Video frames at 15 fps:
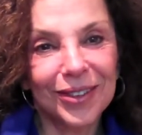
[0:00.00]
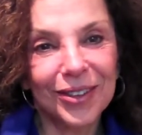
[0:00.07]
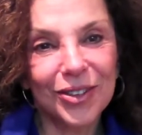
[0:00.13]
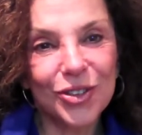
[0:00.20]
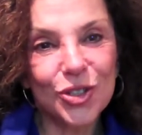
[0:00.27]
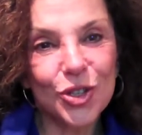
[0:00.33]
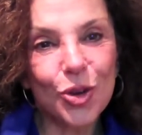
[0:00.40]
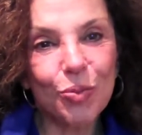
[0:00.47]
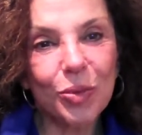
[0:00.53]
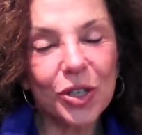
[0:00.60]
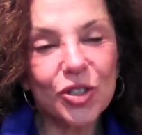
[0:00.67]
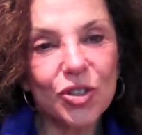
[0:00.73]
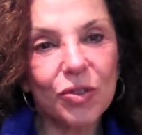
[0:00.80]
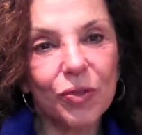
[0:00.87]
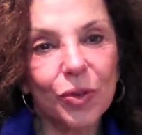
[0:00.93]
so
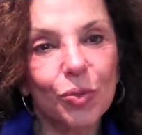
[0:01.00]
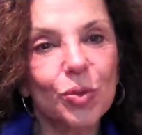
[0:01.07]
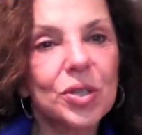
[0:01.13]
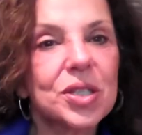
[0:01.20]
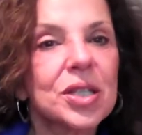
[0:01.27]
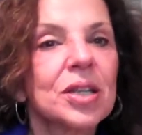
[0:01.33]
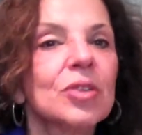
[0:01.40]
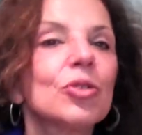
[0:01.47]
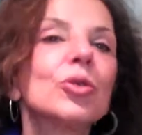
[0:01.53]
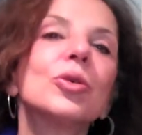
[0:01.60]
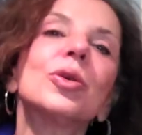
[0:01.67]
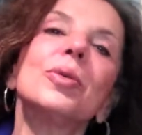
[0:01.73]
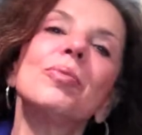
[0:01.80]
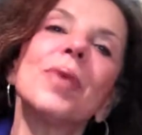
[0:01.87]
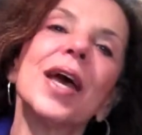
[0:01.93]
much of it was in
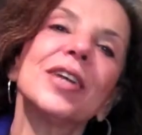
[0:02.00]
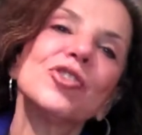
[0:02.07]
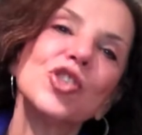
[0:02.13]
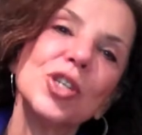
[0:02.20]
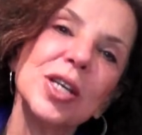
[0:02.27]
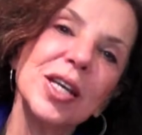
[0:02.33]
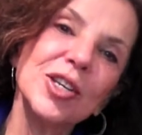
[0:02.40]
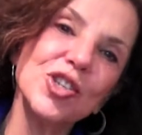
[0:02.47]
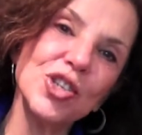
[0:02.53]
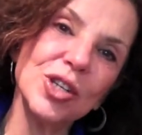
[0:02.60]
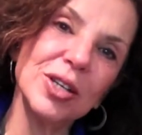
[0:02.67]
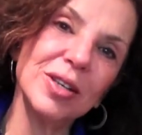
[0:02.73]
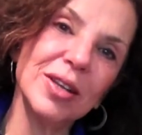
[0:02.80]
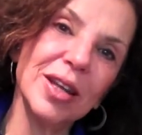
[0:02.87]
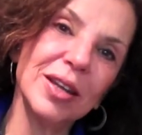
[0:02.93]
her imagination,
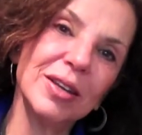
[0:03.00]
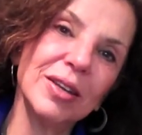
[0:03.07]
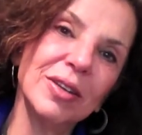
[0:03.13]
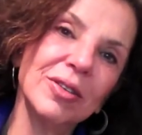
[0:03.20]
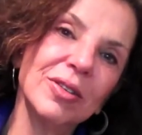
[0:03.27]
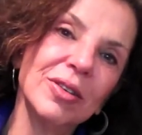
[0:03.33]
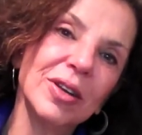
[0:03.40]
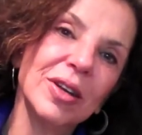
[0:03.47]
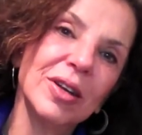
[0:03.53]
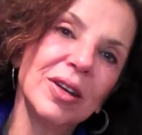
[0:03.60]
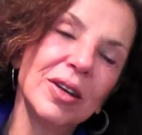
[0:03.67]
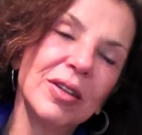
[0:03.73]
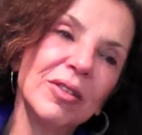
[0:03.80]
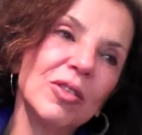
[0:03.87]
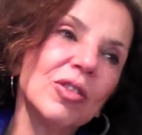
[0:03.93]
mm-hmm, and in
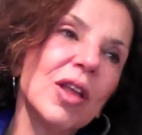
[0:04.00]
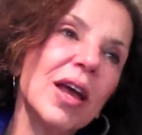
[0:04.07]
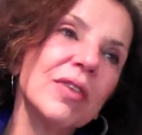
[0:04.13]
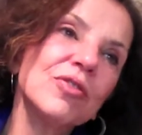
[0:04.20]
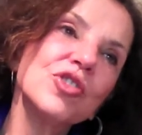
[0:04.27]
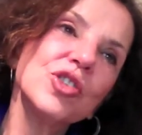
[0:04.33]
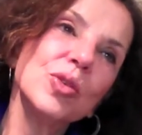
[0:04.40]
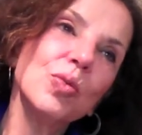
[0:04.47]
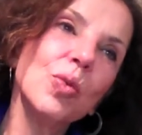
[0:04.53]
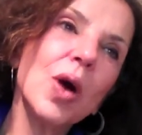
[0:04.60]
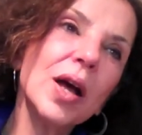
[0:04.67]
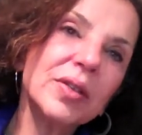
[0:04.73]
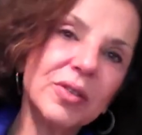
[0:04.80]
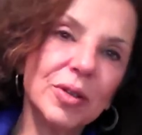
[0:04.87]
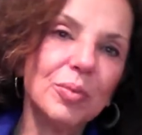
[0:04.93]
the life she
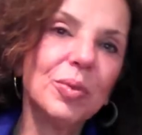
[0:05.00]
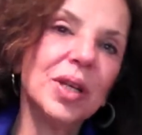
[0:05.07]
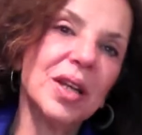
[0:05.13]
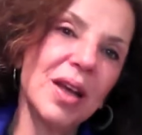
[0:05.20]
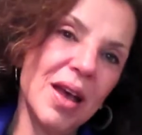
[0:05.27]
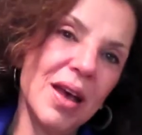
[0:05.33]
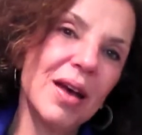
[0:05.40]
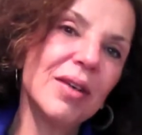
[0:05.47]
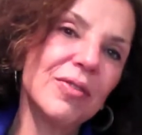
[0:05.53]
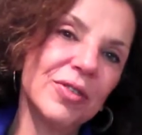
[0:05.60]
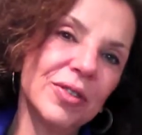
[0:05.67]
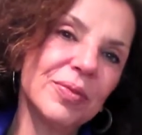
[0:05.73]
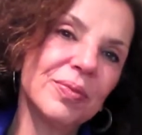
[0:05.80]
wanted me to have.